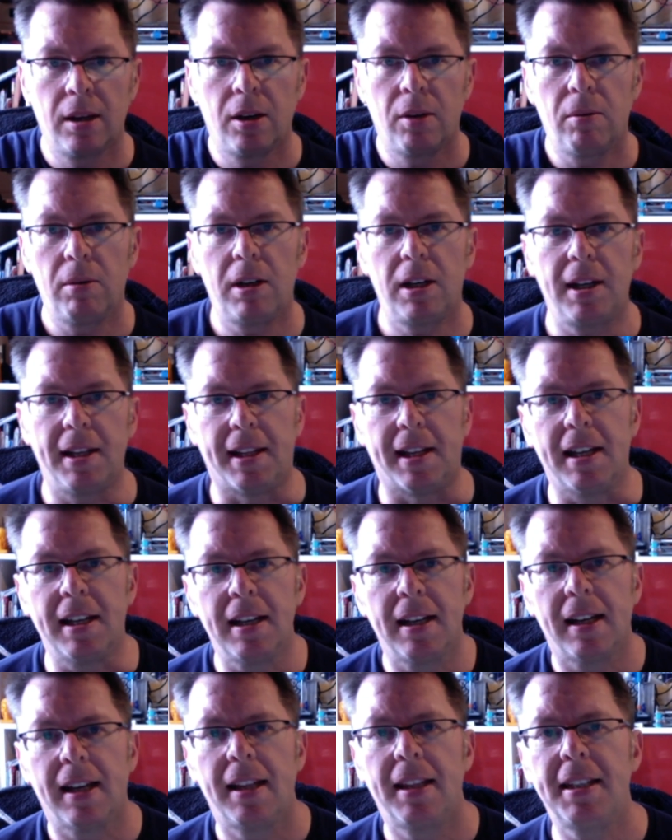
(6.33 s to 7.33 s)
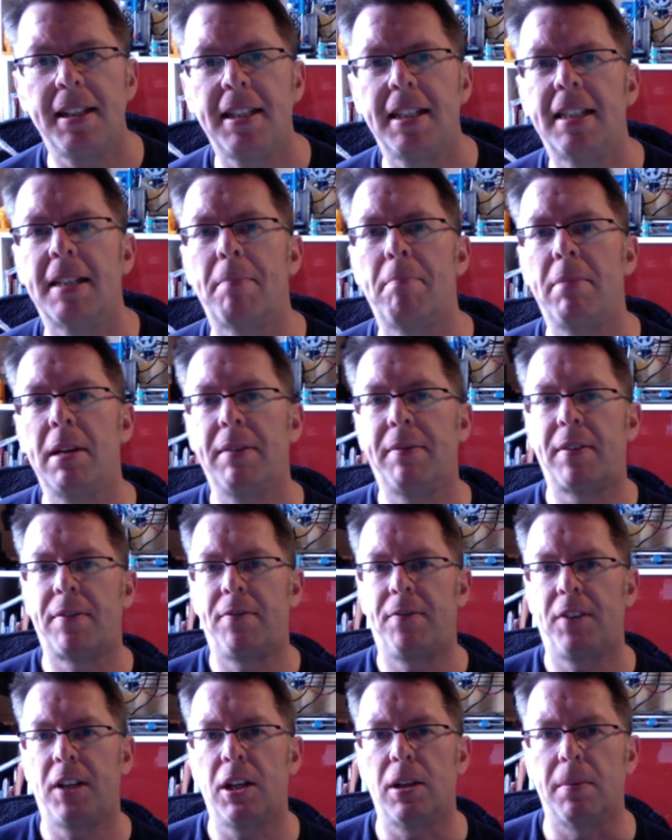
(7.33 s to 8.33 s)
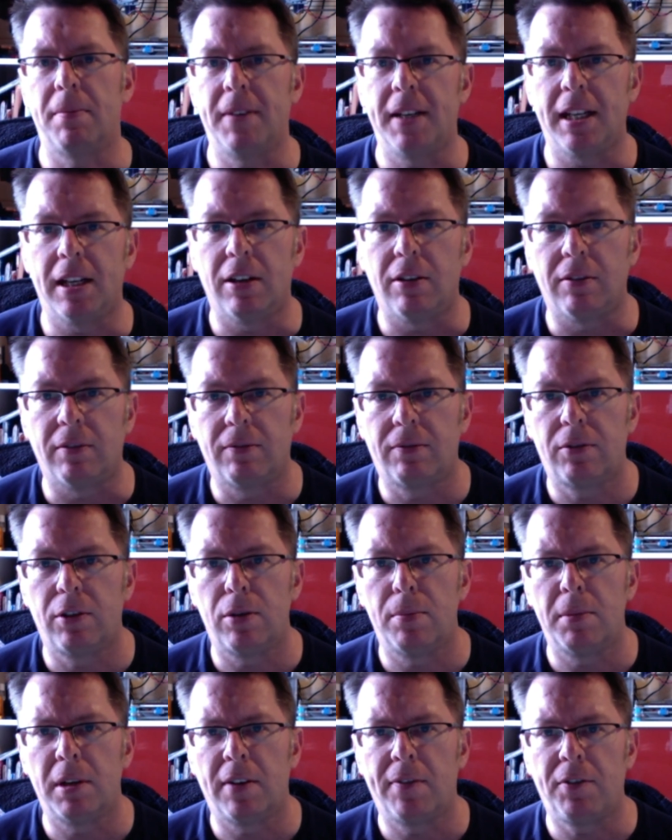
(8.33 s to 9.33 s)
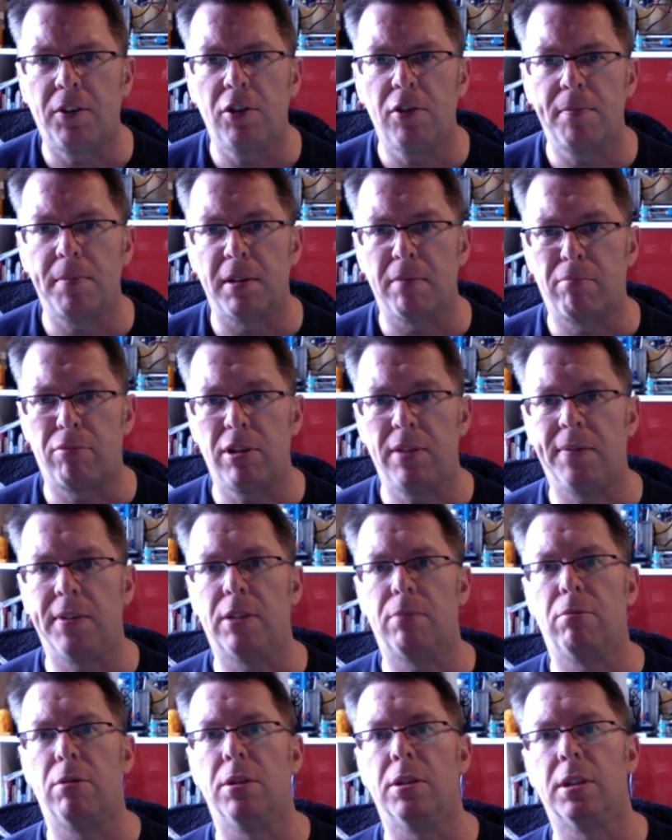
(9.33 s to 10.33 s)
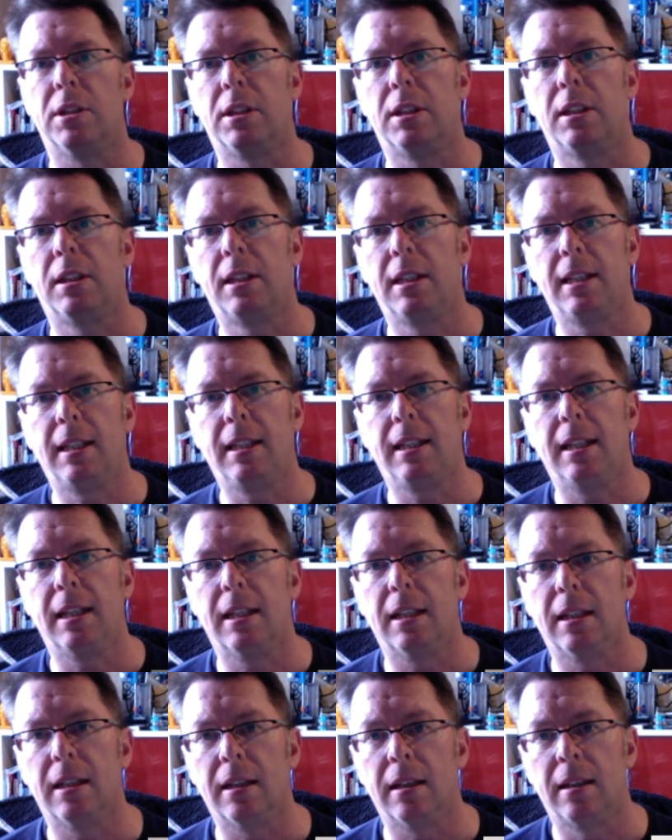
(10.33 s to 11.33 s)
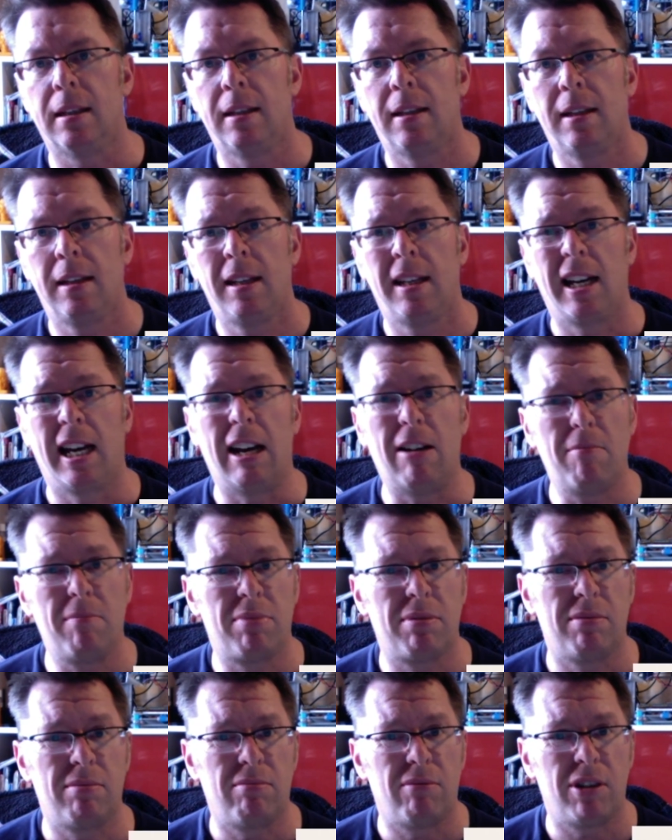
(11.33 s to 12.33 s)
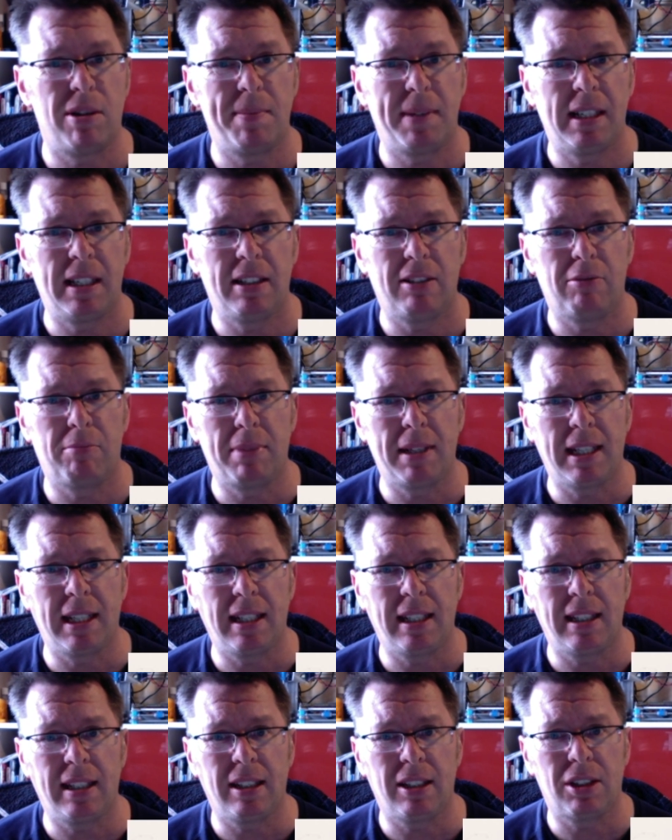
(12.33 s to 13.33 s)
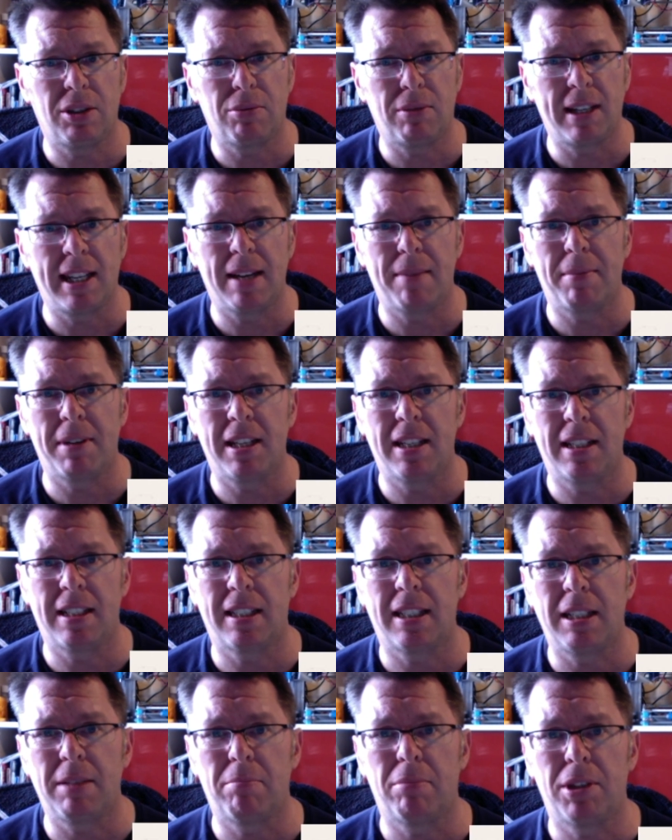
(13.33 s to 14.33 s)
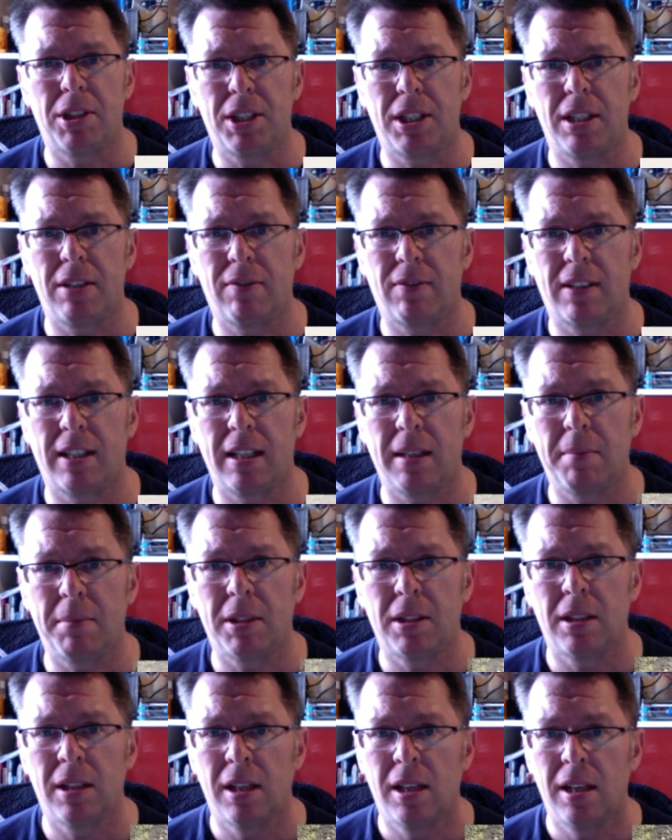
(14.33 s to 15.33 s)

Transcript: Well, hi there, and this is a bit of a follow-up video from a few of my previous ones. The help why my little B20 amp ESCs burst into flames,